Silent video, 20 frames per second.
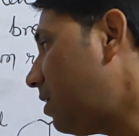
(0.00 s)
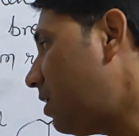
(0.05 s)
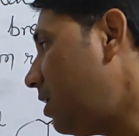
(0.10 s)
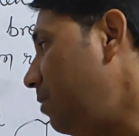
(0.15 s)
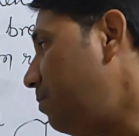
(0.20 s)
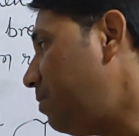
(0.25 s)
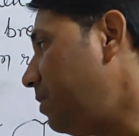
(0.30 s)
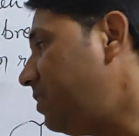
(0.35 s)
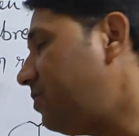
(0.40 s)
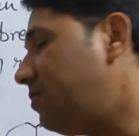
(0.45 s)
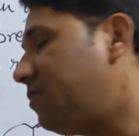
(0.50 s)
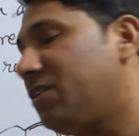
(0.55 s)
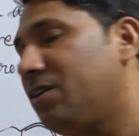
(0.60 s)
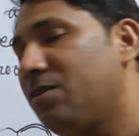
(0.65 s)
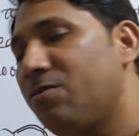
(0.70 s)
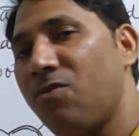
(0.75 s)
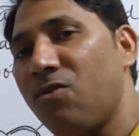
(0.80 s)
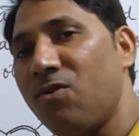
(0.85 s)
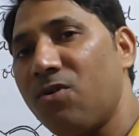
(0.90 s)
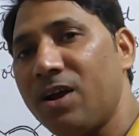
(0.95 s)
keep it
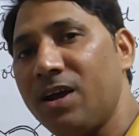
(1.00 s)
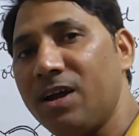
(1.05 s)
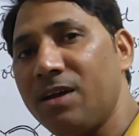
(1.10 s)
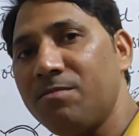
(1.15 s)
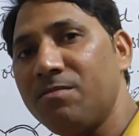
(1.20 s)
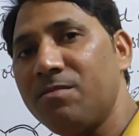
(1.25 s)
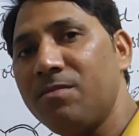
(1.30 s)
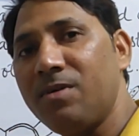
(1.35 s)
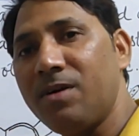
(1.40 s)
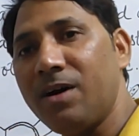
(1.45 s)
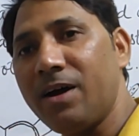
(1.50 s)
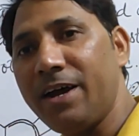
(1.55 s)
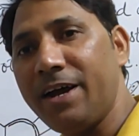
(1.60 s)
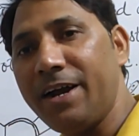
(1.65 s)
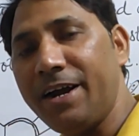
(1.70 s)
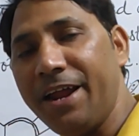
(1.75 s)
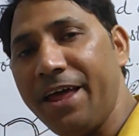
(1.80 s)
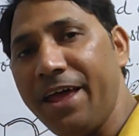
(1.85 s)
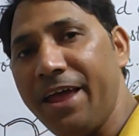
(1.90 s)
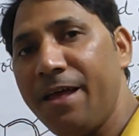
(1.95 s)
for
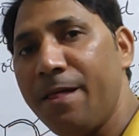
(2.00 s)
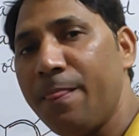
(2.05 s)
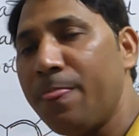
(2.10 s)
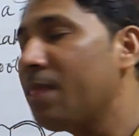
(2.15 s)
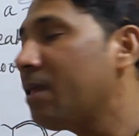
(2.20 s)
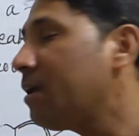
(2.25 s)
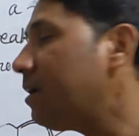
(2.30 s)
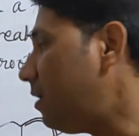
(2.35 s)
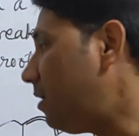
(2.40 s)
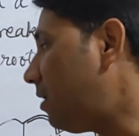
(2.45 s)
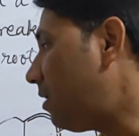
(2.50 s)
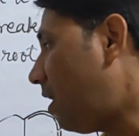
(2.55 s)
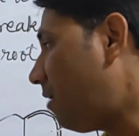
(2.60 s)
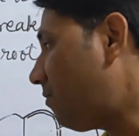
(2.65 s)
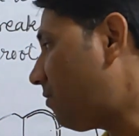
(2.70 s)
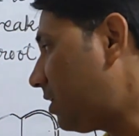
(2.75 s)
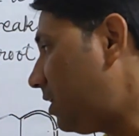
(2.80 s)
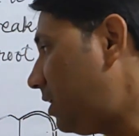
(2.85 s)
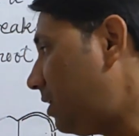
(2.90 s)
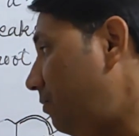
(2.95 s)
a day, and
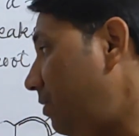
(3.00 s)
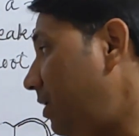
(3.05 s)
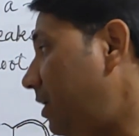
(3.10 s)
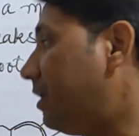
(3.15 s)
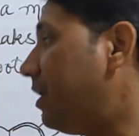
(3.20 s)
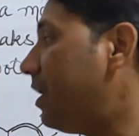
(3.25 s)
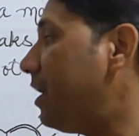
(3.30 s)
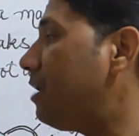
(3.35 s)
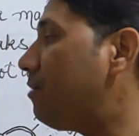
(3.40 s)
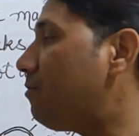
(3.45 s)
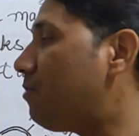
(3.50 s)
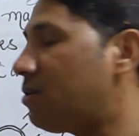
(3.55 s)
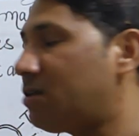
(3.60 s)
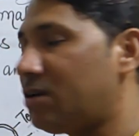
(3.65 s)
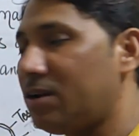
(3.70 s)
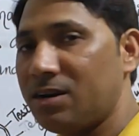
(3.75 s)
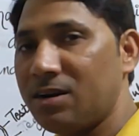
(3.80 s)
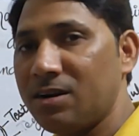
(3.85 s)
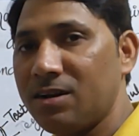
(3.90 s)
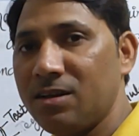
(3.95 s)
after that we drain
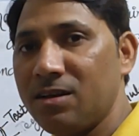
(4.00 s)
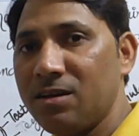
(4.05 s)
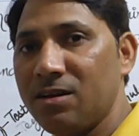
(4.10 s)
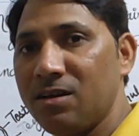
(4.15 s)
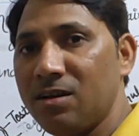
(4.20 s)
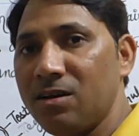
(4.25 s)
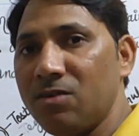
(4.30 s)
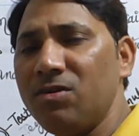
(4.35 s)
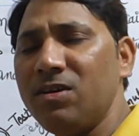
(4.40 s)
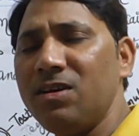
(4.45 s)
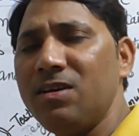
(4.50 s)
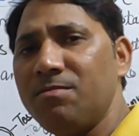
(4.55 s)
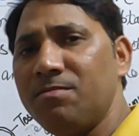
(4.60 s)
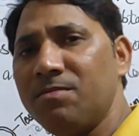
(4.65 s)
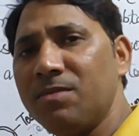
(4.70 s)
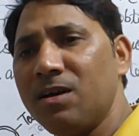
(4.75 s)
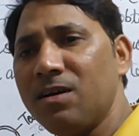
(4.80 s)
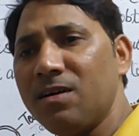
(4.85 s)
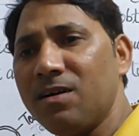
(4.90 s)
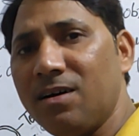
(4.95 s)
water,
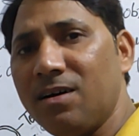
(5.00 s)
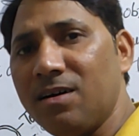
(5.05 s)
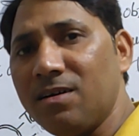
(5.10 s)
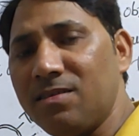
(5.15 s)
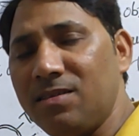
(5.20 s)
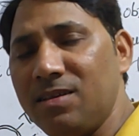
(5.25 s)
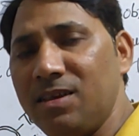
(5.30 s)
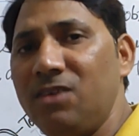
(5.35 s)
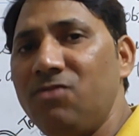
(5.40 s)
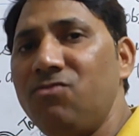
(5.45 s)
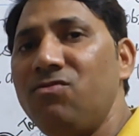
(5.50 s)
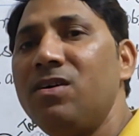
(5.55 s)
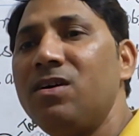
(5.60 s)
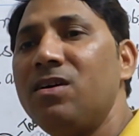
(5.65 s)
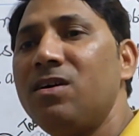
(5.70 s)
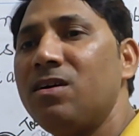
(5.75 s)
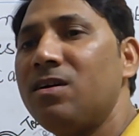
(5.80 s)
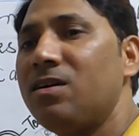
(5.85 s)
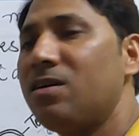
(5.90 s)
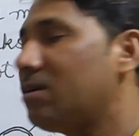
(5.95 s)
we sieve
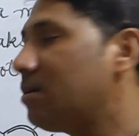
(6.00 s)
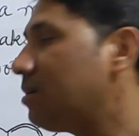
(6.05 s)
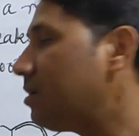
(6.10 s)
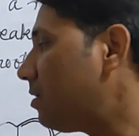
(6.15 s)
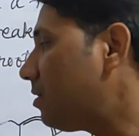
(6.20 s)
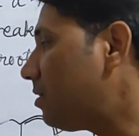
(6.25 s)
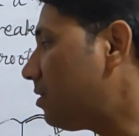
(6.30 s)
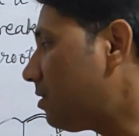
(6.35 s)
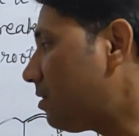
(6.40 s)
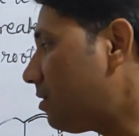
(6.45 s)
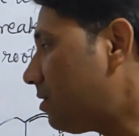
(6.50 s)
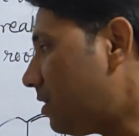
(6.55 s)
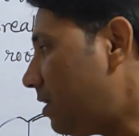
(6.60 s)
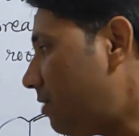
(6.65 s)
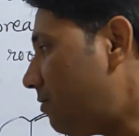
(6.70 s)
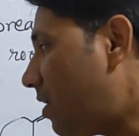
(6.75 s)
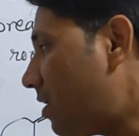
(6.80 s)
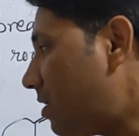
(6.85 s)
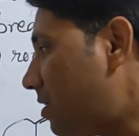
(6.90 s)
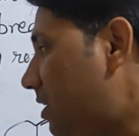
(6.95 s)

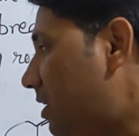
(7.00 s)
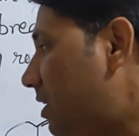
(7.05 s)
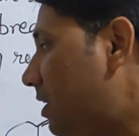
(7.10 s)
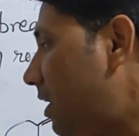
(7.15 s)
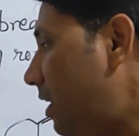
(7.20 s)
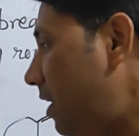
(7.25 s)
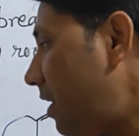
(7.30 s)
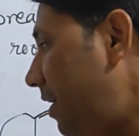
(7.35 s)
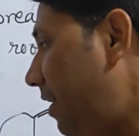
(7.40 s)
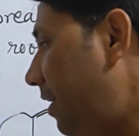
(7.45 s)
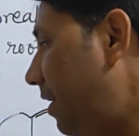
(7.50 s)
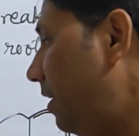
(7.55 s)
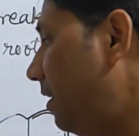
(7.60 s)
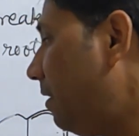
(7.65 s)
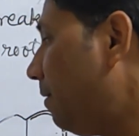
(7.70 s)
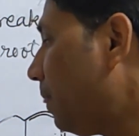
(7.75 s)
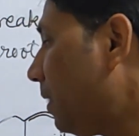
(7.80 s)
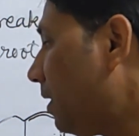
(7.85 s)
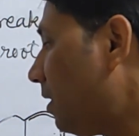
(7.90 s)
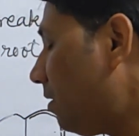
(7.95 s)
the water,
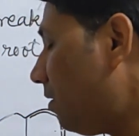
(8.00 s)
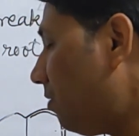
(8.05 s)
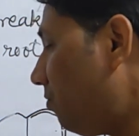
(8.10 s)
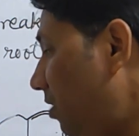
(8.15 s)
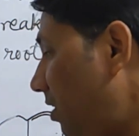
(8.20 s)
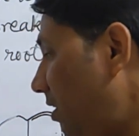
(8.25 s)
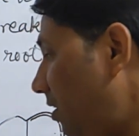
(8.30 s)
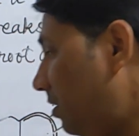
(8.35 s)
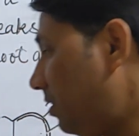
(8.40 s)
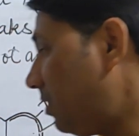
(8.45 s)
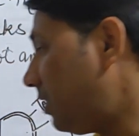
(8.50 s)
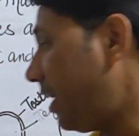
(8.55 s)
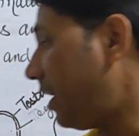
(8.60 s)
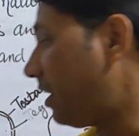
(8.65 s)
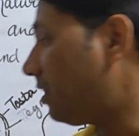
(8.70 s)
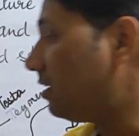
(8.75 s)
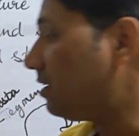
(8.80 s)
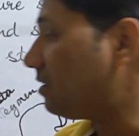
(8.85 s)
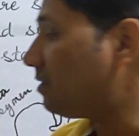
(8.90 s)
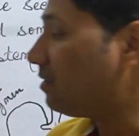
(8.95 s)
and we
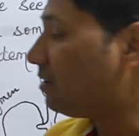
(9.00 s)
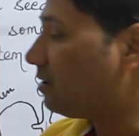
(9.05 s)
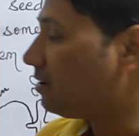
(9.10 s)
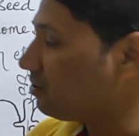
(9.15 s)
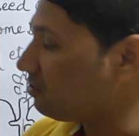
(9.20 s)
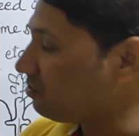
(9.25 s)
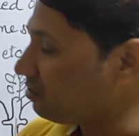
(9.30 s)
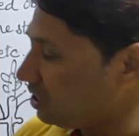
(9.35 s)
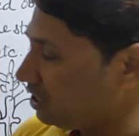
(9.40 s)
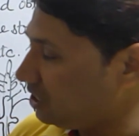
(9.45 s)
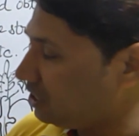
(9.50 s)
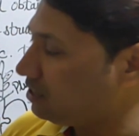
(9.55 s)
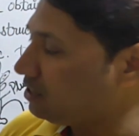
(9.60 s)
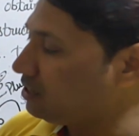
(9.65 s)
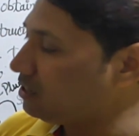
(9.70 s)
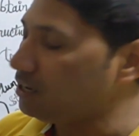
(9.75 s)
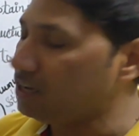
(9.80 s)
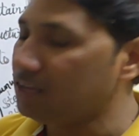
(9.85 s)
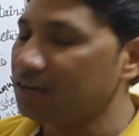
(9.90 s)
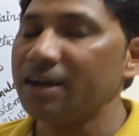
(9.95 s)
take the seed
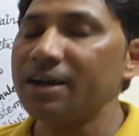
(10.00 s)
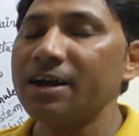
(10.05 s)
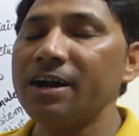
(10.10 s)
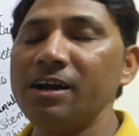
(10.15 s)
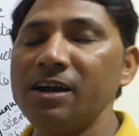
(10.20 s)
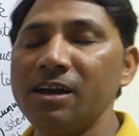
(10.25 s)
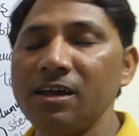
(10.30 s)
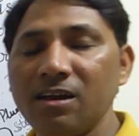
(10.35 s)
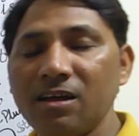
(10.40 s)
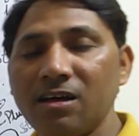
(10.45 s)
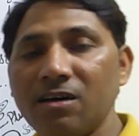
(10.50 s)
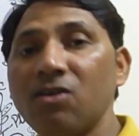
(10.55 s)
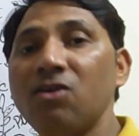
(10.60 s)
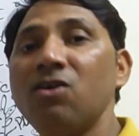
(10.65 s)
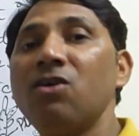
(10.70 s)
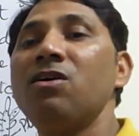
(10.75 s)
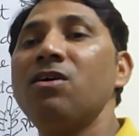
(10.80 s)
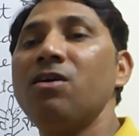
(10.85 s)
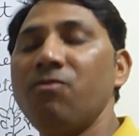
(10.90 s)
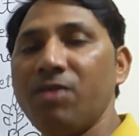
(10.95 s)
in a container.
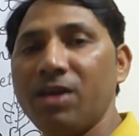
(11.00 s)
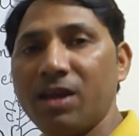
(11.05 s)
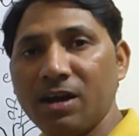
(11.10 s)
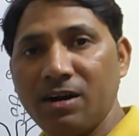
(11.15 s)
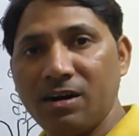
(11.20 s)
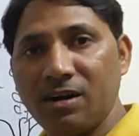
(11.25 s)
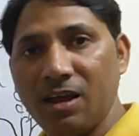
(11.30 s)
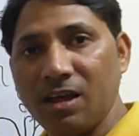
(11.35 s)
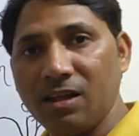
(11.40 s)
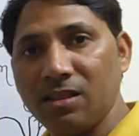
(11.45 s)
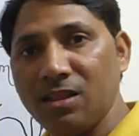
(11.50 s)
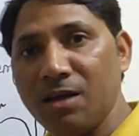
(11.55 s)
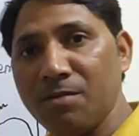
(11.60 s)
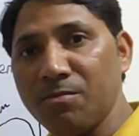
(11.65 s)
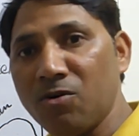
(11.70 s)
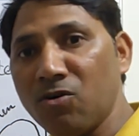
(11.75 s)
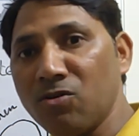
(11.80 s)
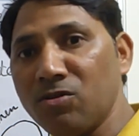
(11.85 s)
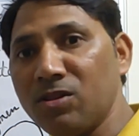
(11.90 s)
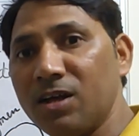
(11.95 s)
We can take
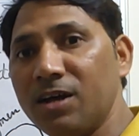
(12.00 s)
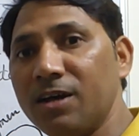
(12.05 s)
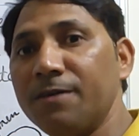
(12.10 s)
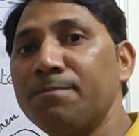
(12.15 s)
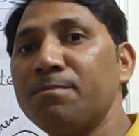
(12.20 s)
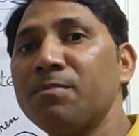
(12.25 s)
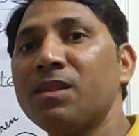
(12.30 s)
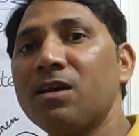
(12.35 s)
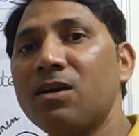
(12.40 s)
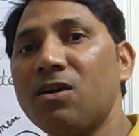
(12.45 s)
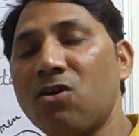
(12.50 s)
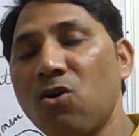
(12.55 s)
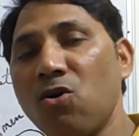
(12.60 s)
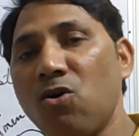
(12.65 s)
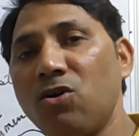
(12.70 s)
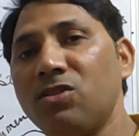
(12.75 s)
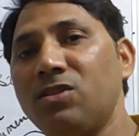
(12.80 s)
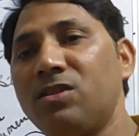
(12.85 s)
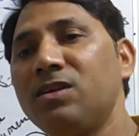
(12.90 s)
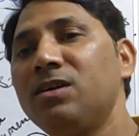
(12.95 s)
them on the
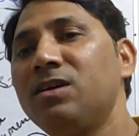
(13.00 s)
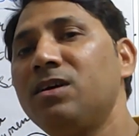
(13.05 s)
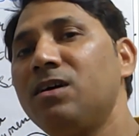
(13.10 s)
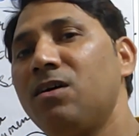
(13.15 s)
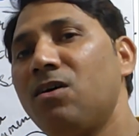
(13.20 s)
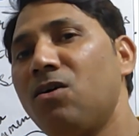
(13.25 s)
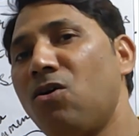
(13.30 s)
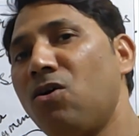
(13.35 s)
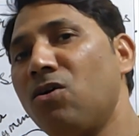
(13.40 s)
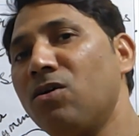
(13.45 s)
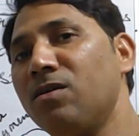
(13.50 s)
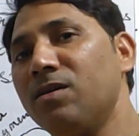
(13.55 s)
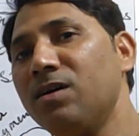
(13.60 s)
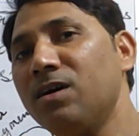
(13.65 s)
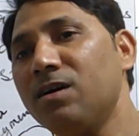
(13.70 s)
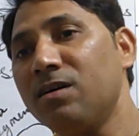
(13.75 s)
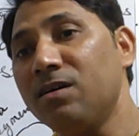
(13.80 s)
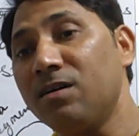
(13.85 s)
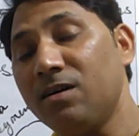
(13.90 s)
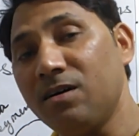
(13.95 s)
cloth, on
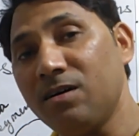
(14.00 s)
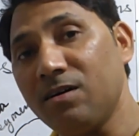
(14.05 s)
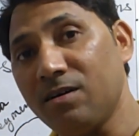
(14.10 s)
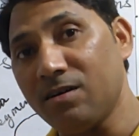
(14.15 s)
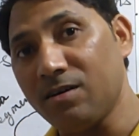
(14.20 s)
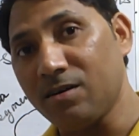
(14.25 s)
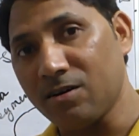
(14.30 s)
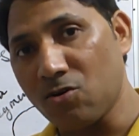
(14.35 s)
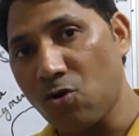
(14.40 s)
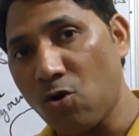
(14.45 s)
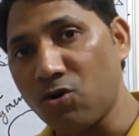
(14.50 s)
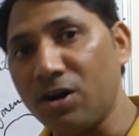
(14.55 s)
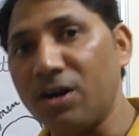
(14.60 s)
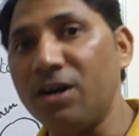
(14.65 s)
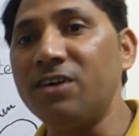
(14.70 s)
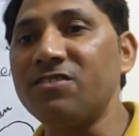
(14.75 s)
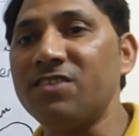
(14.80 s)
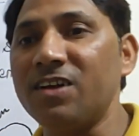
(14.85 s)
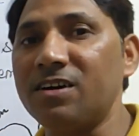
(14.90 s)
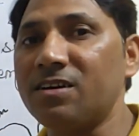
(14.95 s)
cotton,
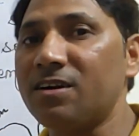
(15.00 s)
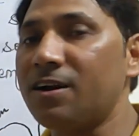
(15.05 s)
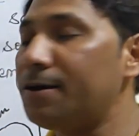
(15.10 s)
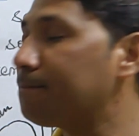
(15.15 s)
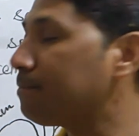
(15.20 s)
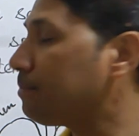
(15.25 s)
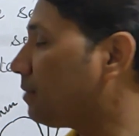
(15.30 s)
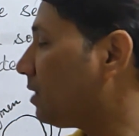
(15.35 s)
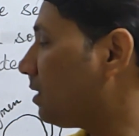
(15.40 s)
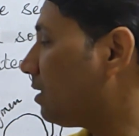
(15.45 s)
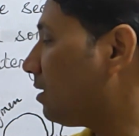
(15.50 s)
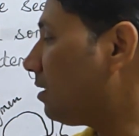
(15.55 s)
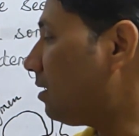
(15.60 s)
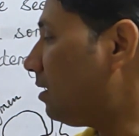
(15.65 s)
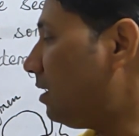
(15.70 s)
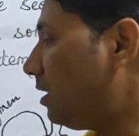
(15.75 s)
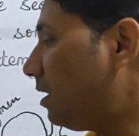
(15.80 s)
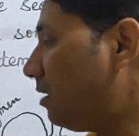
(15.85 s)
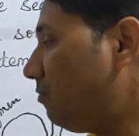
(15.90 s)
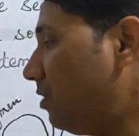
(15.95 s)
etc.,
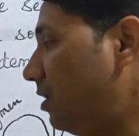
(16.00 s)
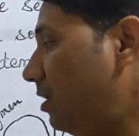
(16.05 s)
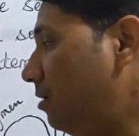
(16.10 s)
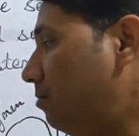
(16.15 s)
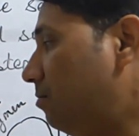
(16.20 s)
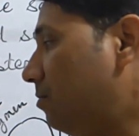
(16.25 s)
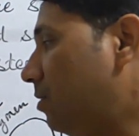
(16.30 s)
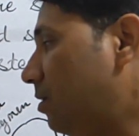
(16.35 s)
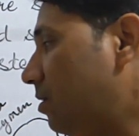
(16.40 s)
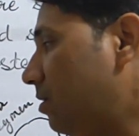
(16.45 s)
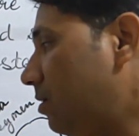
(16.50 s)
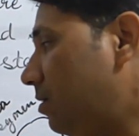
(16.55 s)
and we,